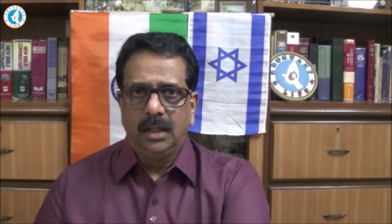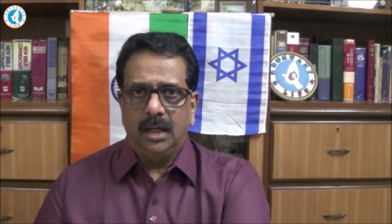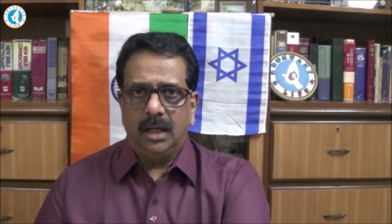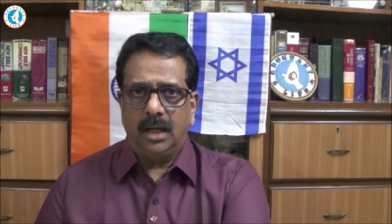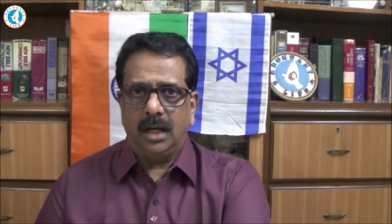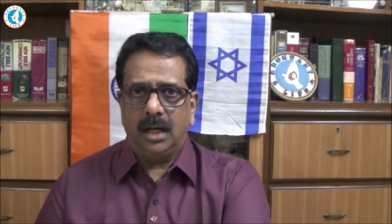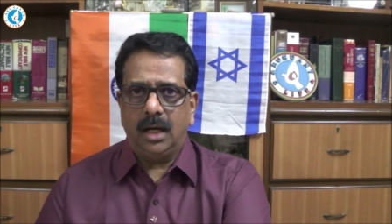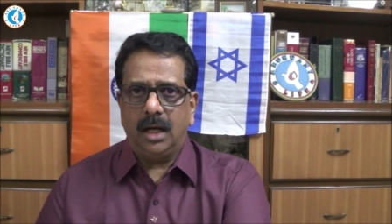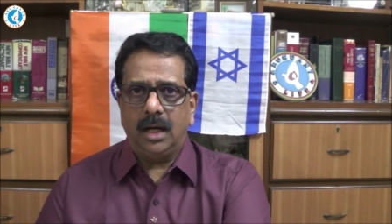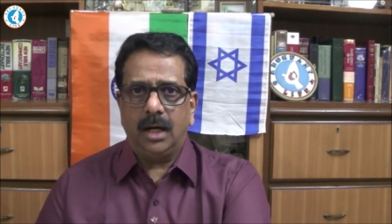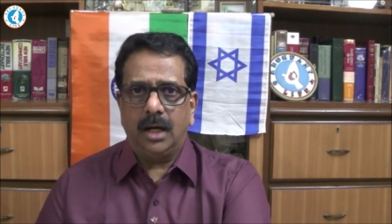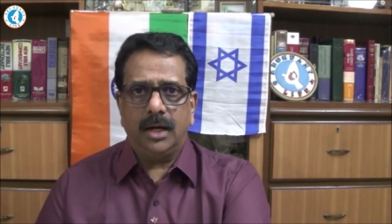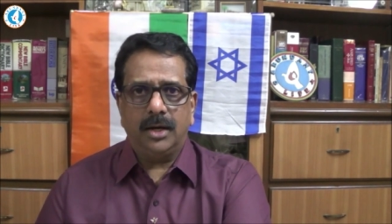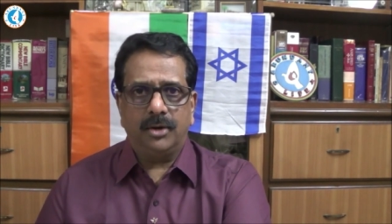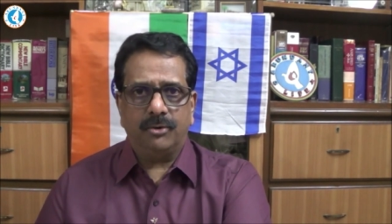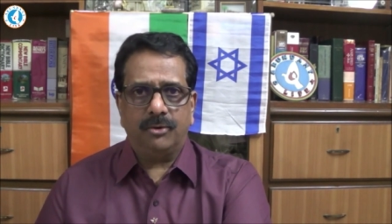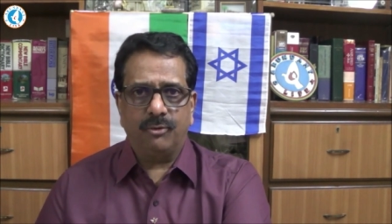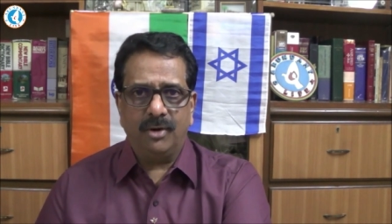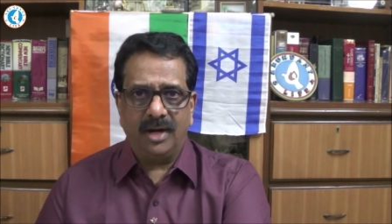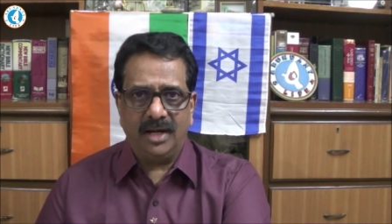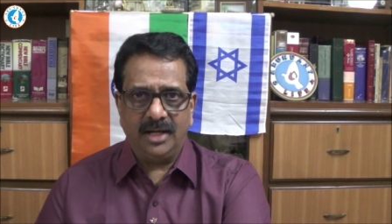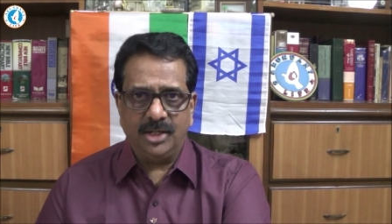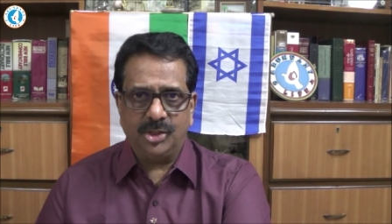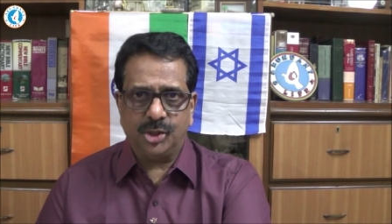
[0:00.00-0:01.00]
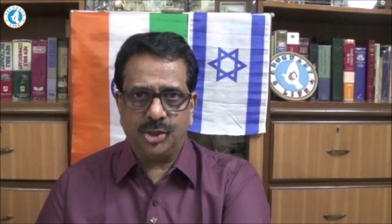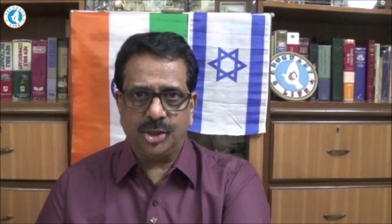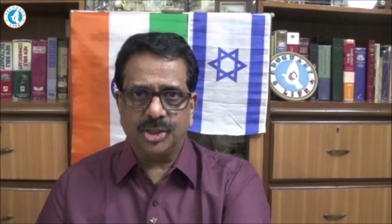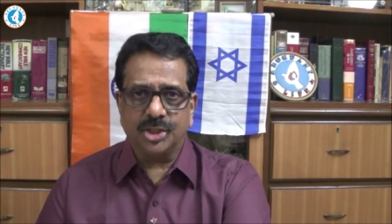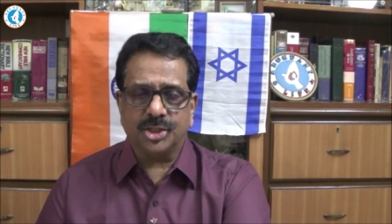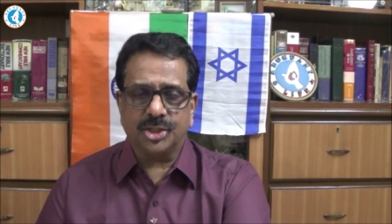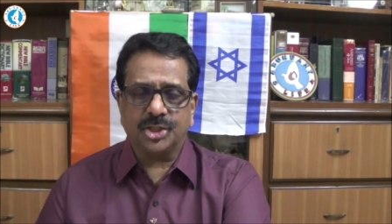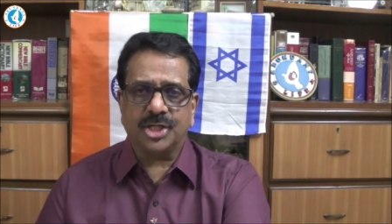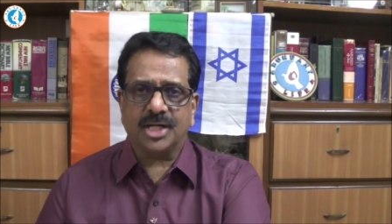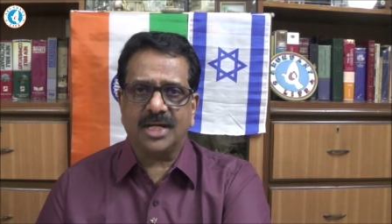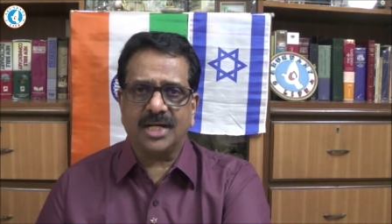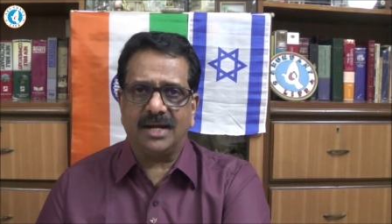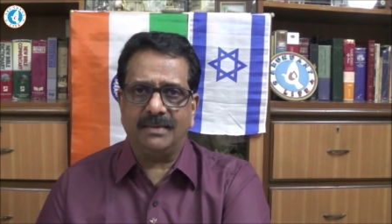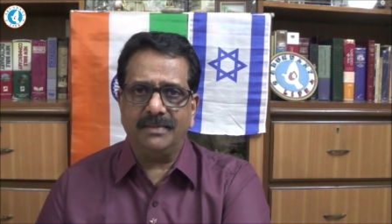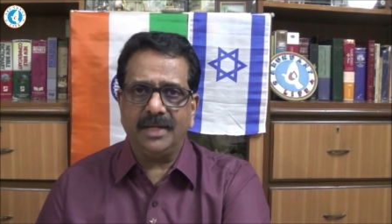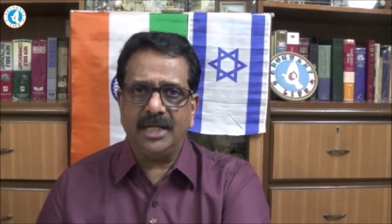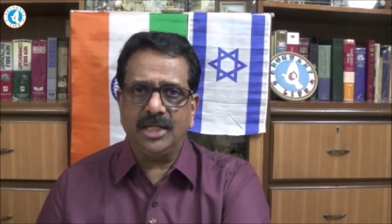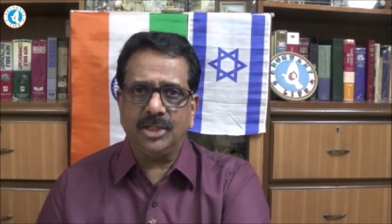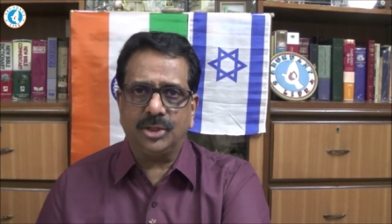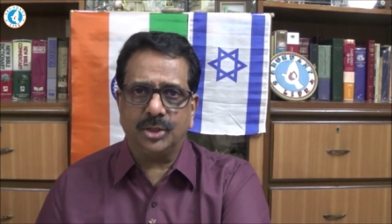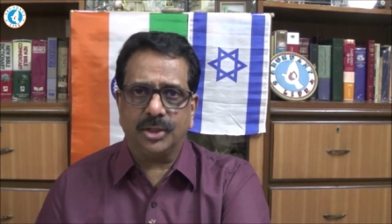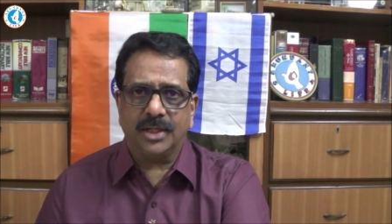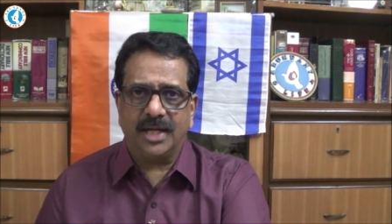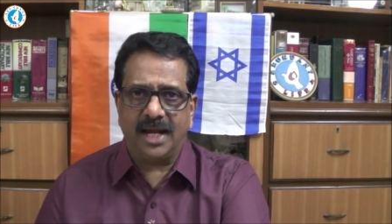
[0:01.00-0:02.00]
uh, religions
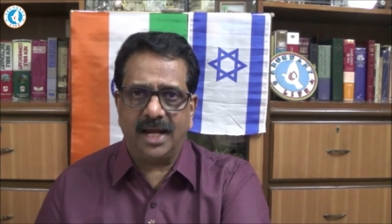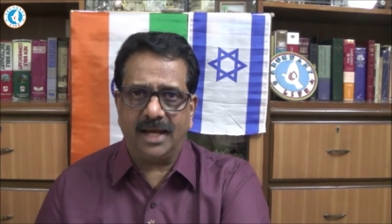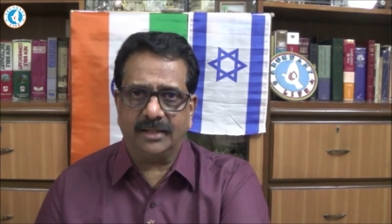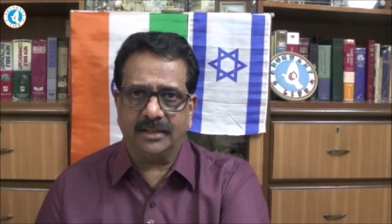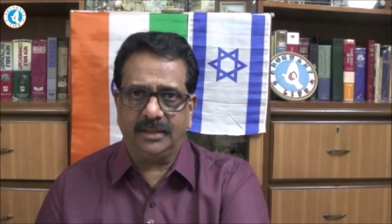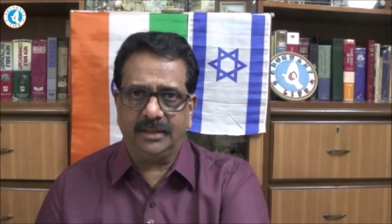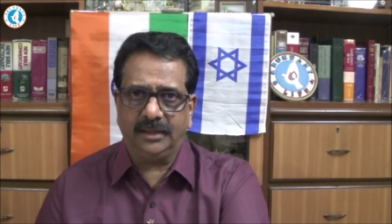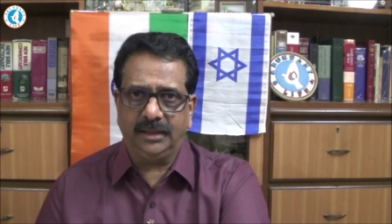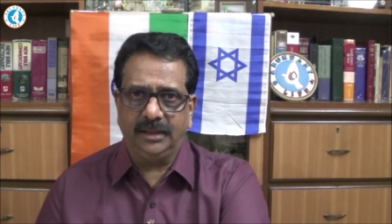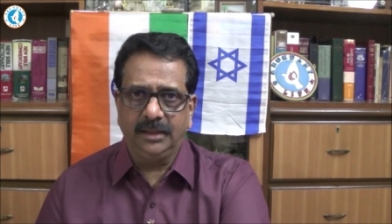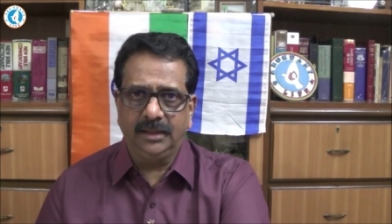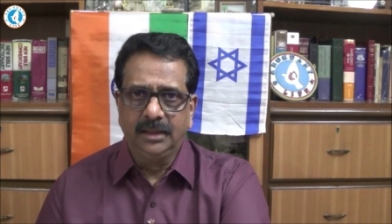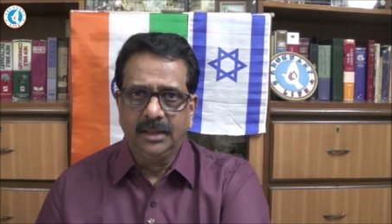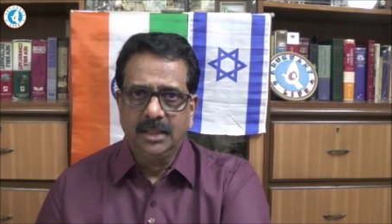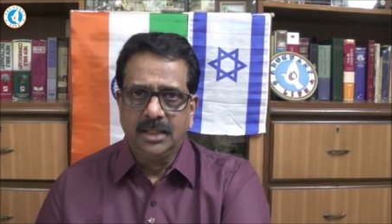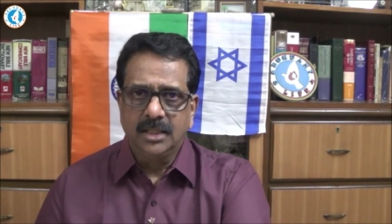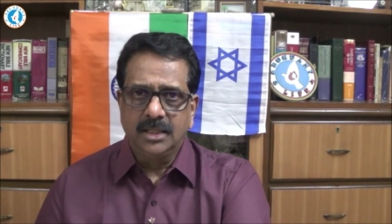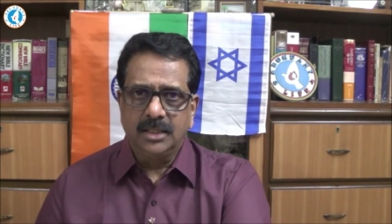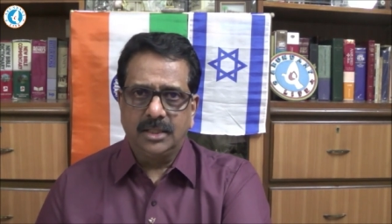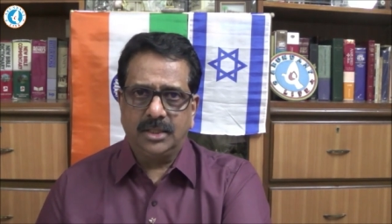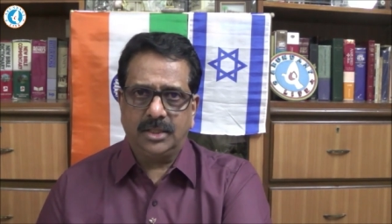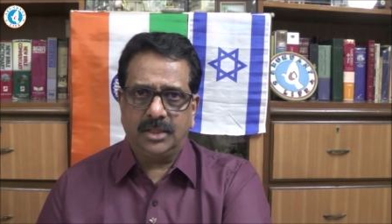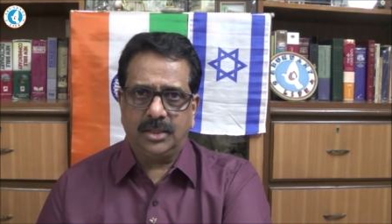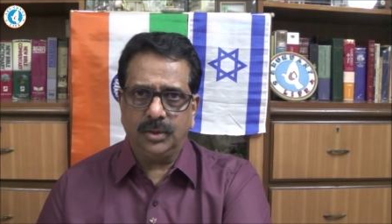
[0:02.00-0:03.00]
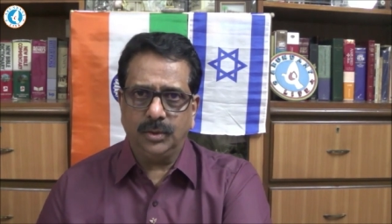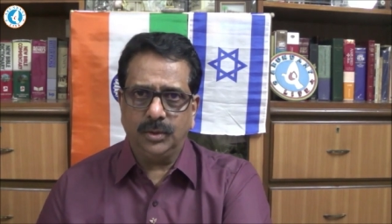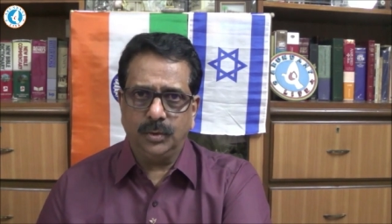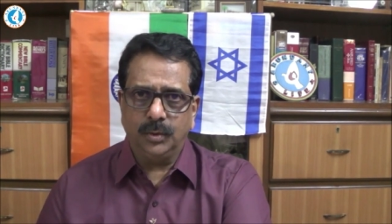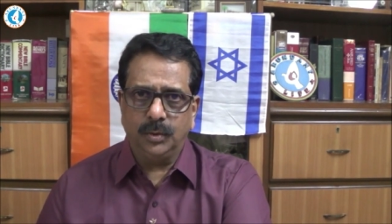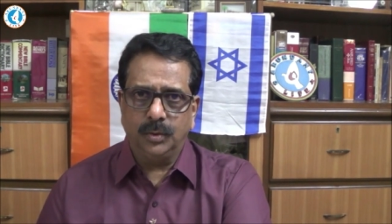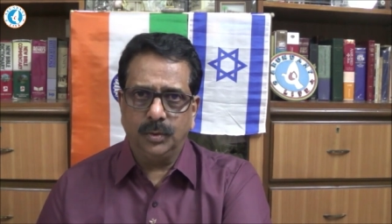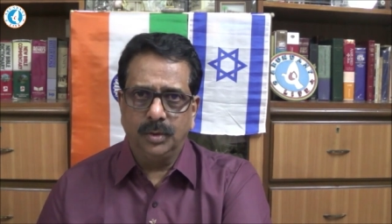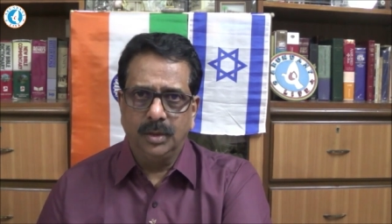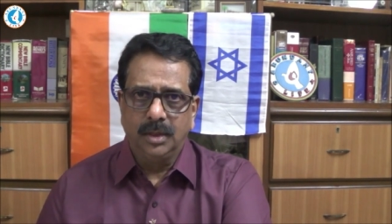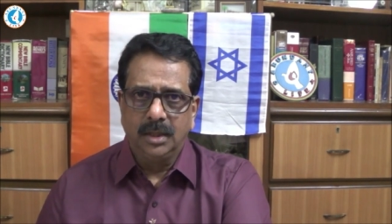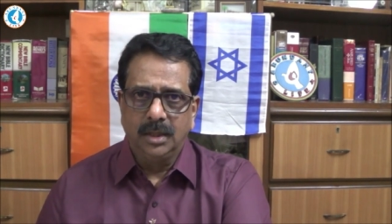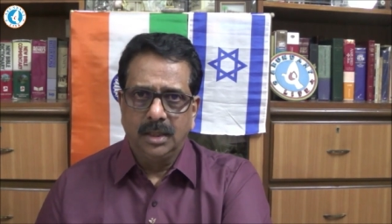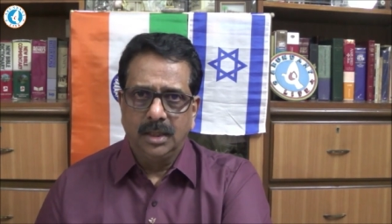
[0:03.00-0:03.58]
coming together to,